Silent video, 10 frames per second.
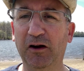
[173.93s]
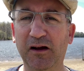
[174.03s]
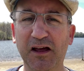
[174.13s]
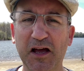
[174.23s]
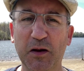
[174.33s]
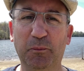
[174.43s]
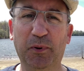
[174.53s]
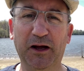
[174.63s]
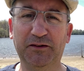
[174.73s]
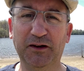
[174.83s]

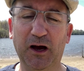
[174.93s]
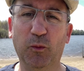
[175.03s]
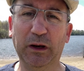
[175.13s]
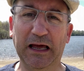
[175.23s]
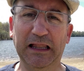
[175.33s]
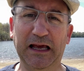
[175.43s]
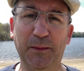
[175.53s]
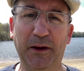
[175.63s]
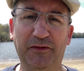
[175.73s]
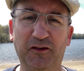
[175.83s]
But what I like
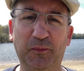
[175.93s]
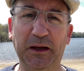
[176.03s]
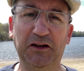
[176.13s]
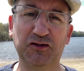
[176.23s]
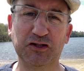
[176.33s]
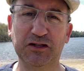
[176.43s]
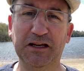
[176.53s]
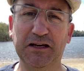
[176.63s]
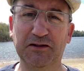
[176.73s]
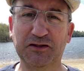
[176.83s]
about this beach
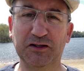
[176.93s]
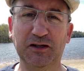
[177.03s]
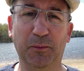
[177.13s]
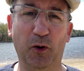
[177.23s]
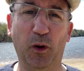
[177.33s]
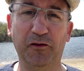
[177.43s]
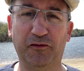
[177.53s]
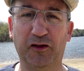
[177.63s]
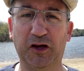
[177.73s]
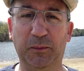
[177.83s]
is, number one, for
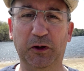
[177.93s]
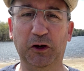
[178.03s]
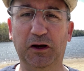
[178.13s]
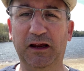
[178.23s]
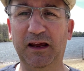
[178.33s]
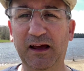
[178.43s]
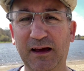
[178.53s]
the community,